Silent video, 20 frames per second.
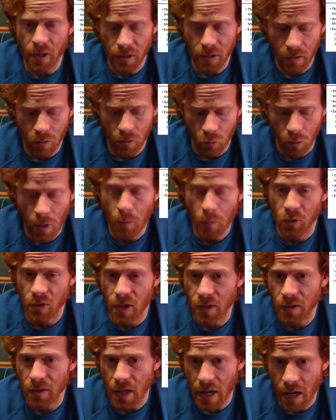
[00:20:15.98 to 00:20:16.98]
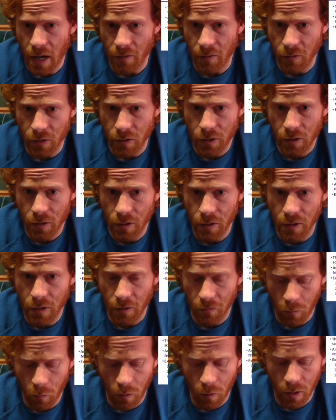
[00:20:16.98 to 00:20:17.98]
represent the average in
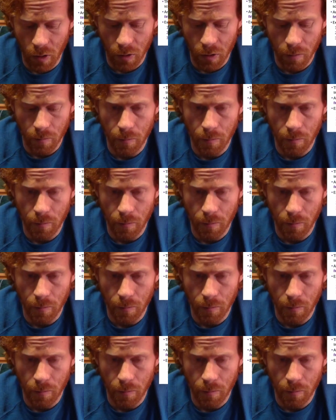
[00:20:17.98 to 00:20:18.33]
different ways.